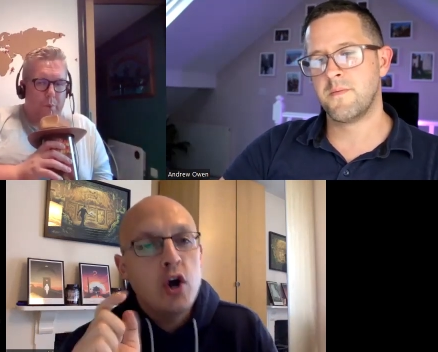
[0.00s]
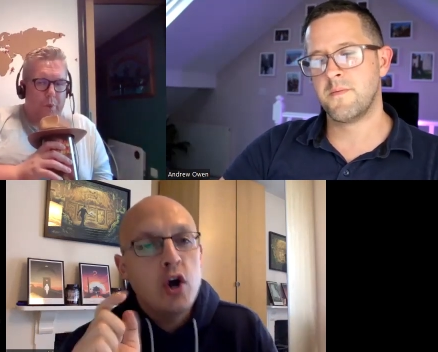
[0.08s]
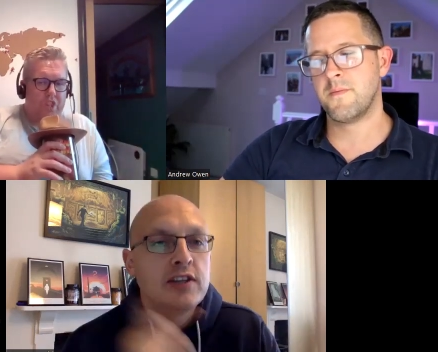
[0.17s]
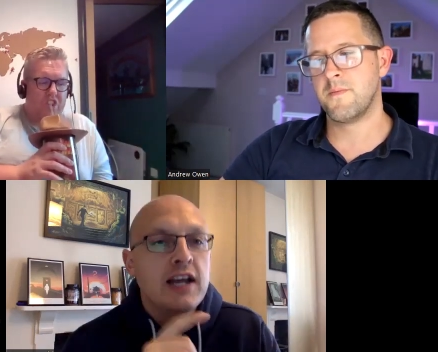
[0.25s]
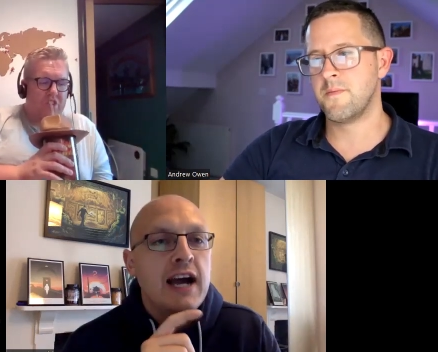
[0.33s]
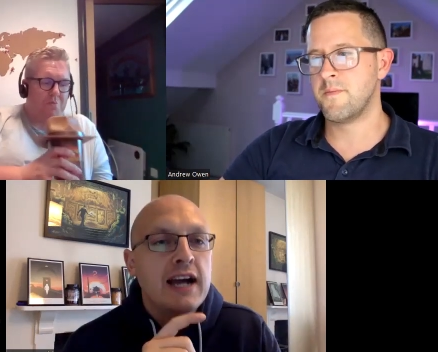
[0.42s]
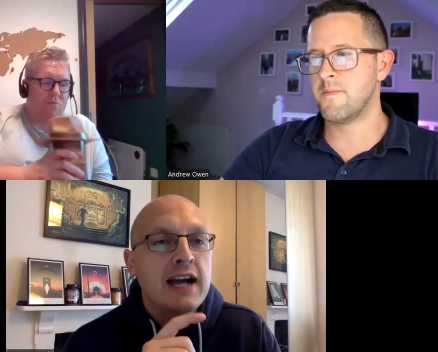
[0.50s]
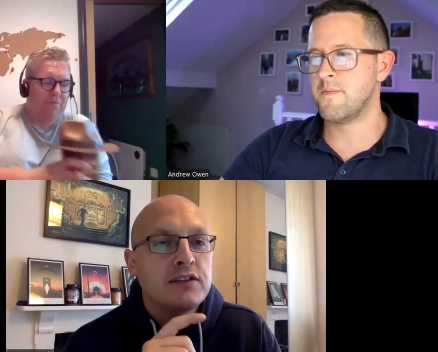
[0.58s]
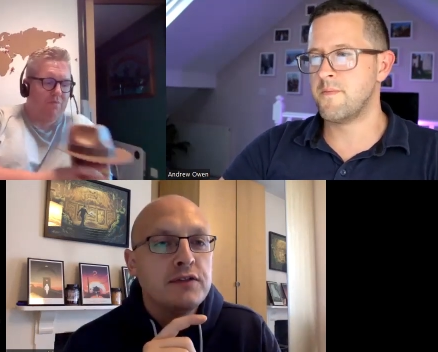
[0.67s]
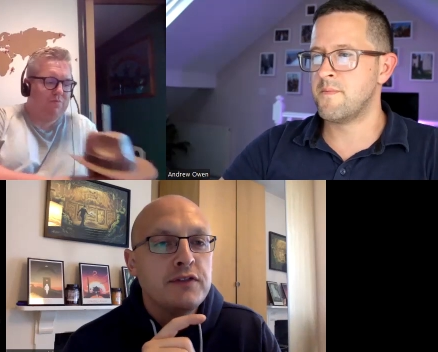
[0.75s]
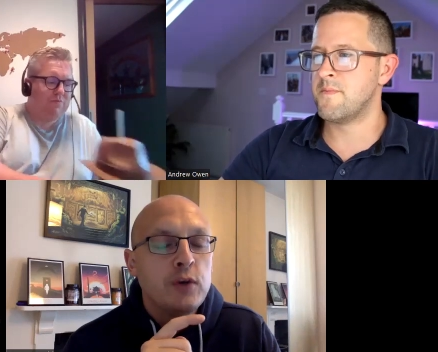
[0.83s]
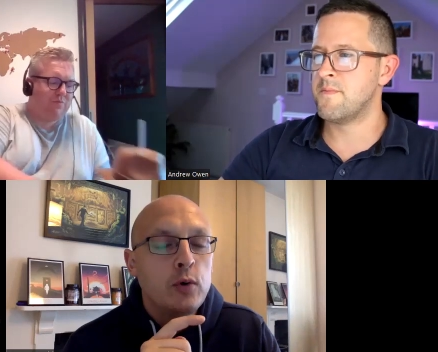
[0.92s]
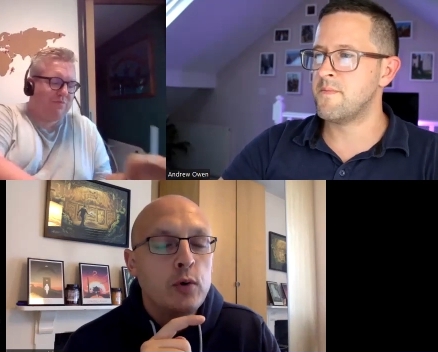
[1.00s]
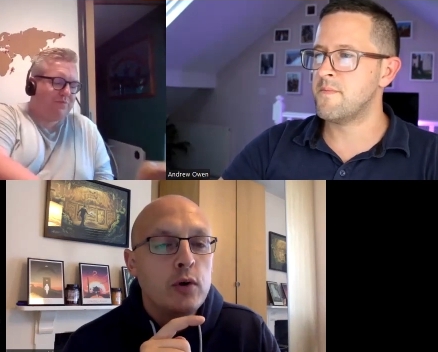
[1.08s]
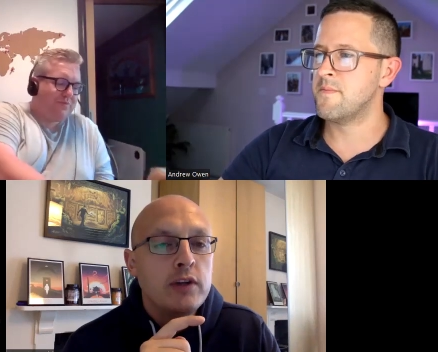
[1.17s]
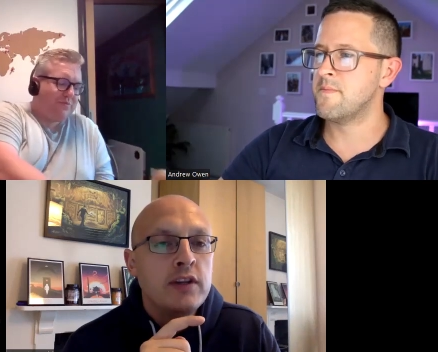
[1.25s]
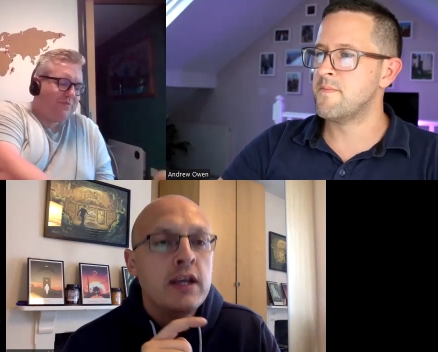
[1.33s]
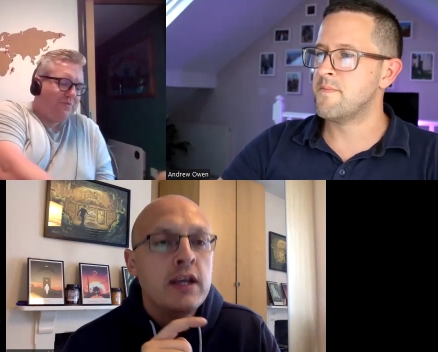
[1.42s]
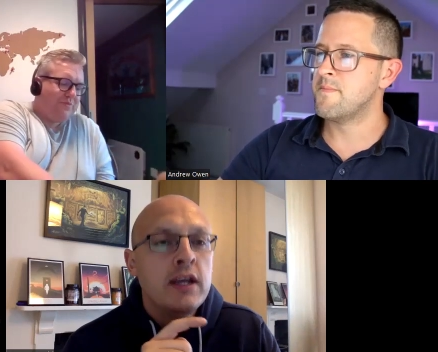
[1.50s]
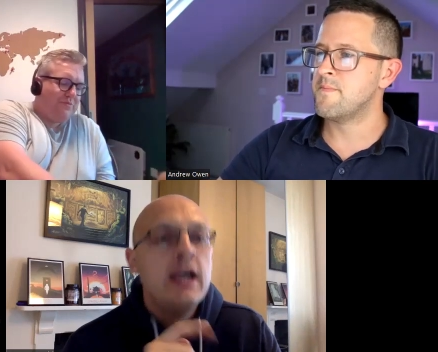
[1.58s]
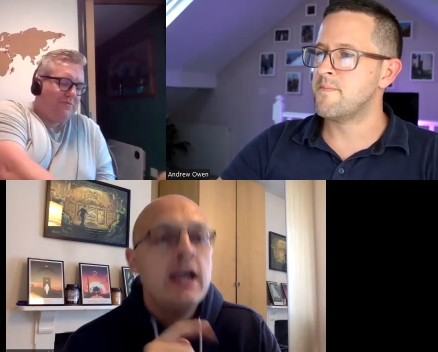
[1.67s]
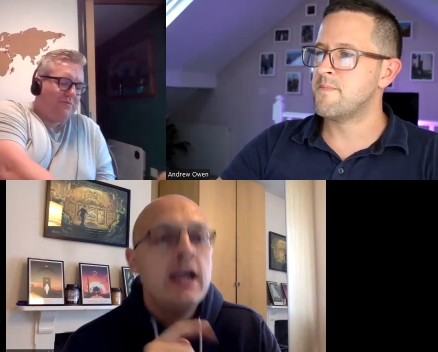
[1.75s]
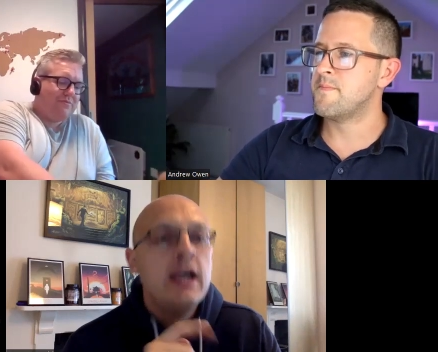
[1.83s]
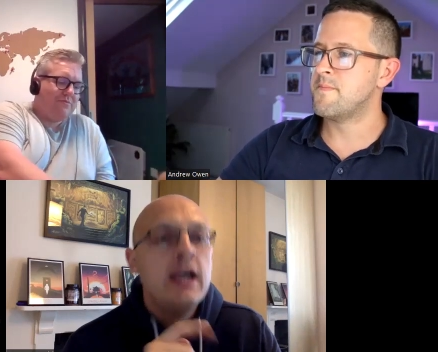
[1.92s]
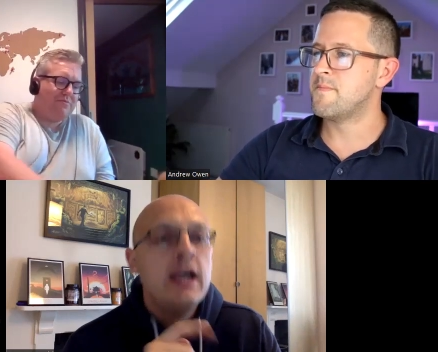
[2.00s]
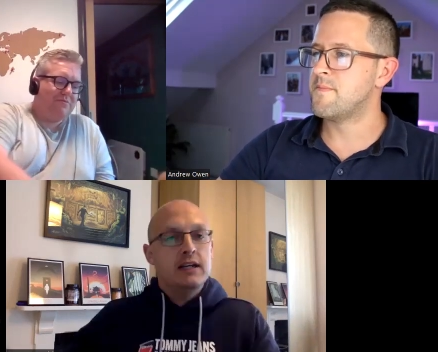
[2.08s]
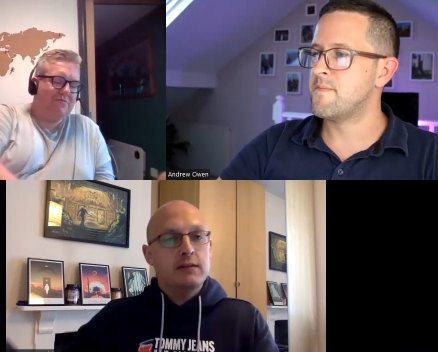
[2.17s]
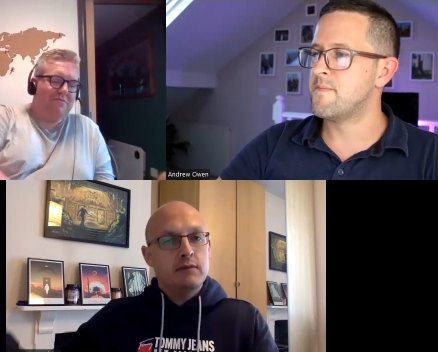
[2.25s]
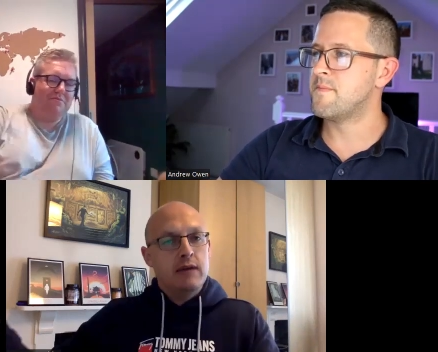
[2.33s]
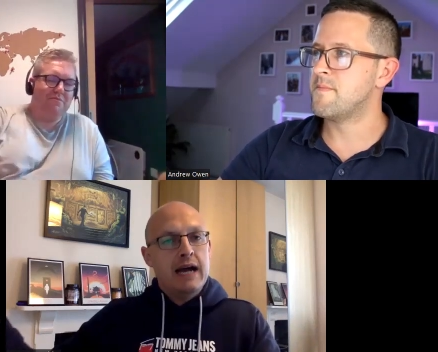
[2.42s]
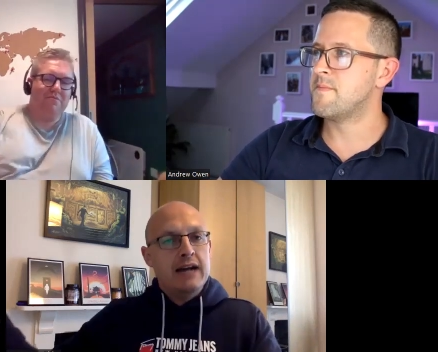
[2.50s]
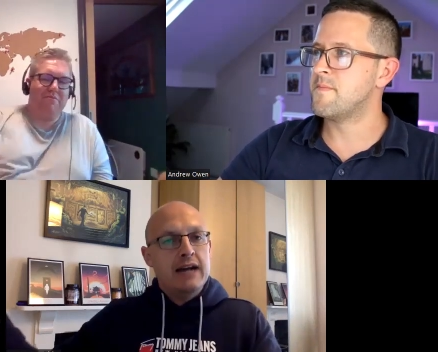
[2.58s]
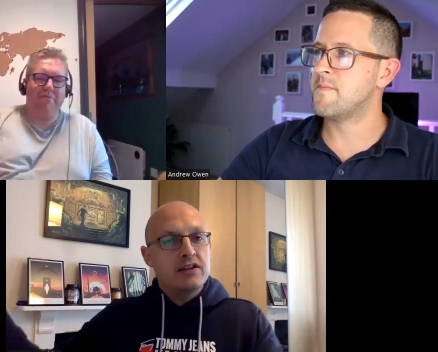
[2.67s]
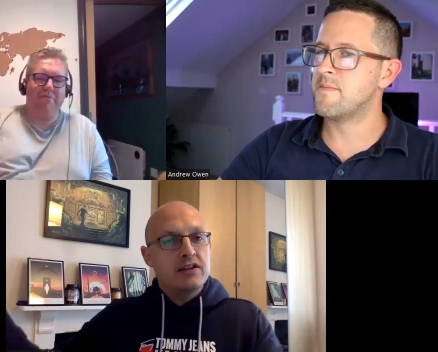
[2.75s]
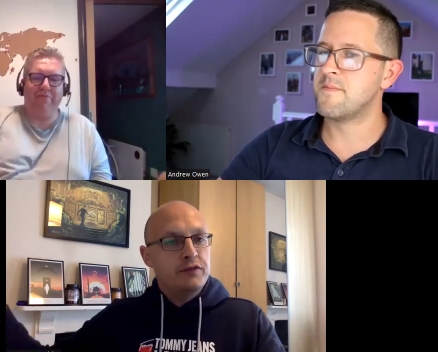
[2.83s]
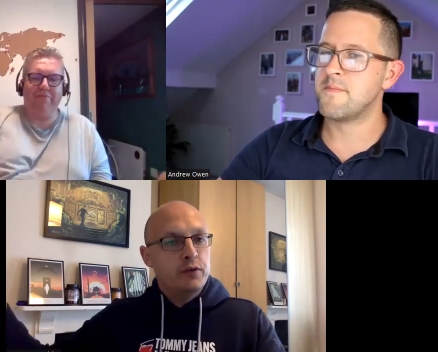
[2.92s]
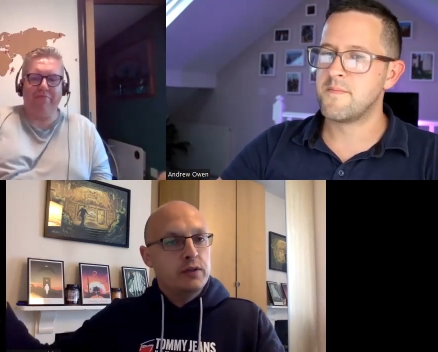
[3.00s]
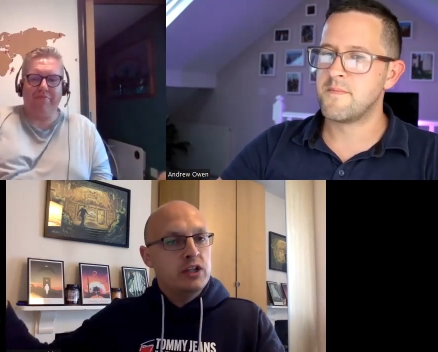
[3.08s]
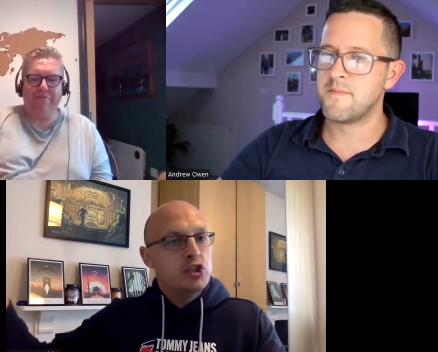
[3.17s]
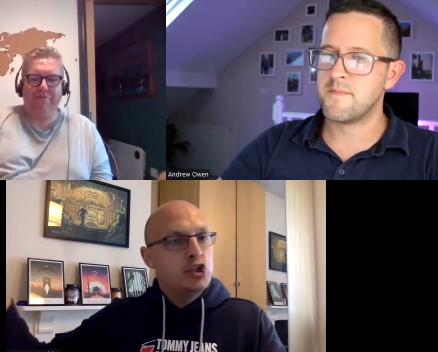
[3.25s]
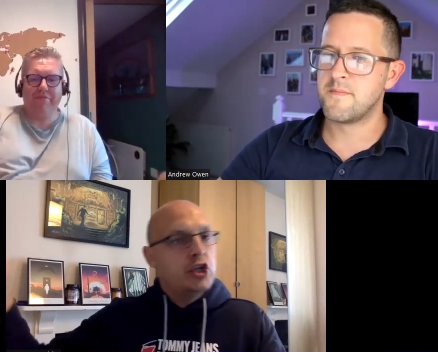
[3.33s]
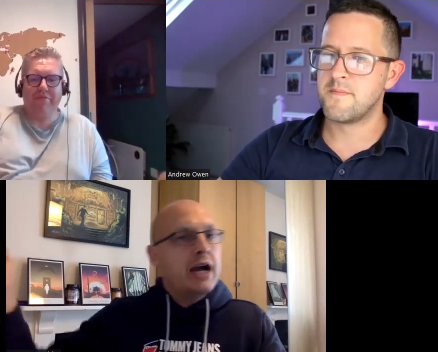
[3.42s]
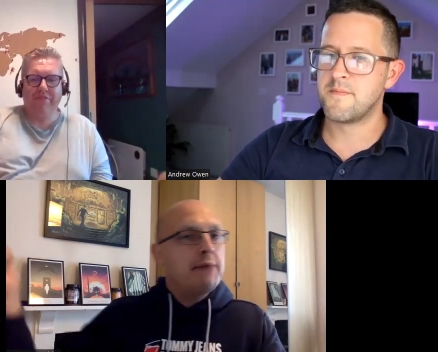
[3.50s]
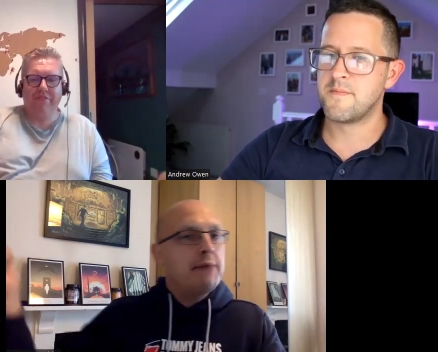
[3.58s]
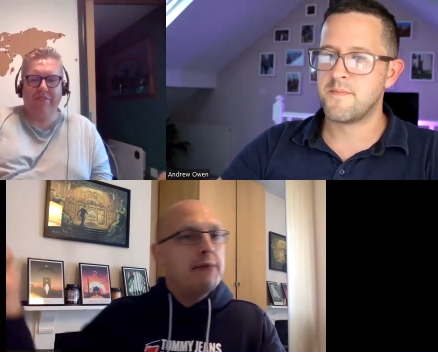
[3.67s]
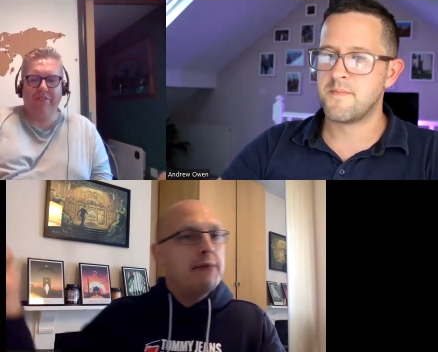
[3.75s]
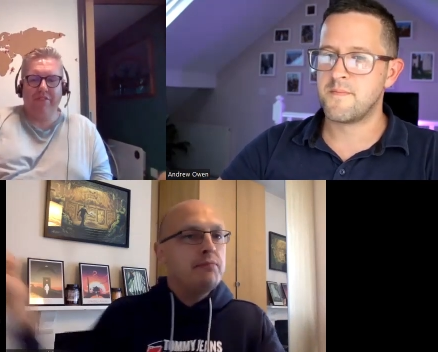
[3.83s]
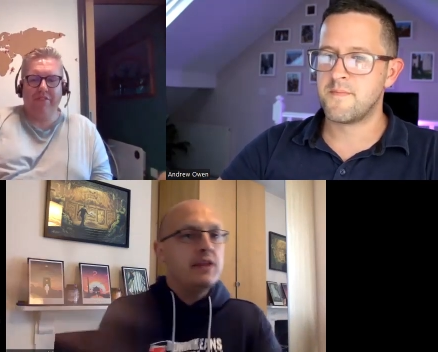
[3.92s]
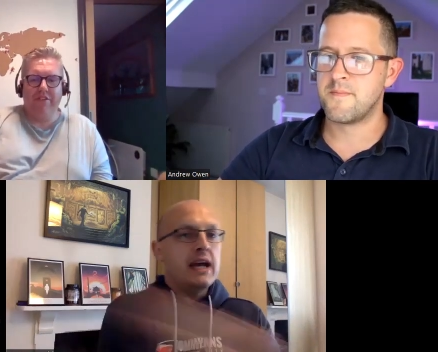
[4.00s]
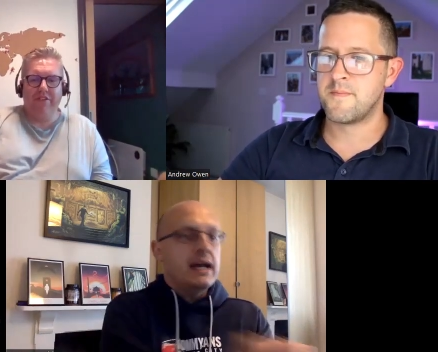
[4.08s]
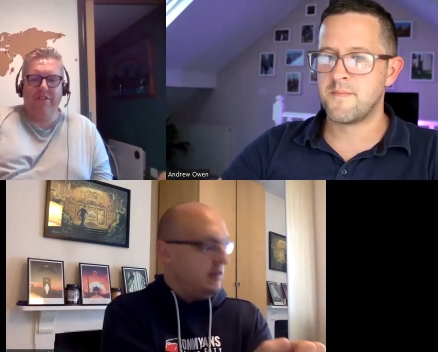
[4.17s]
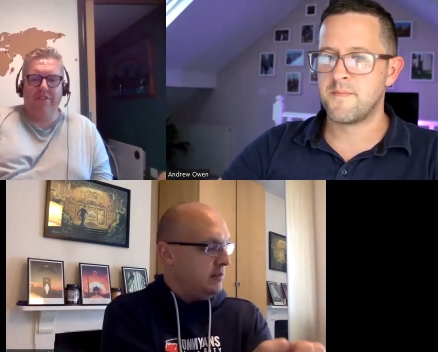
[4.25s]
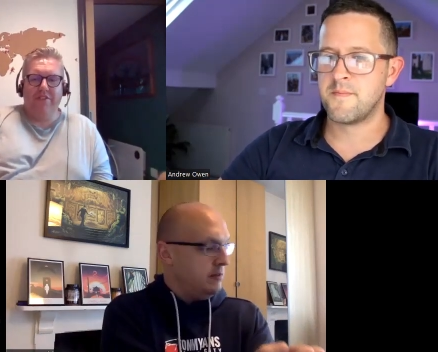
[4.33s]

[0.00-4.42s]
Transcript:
Speaker 1: looked at Harrison Ford after Harrison Ford had jammed that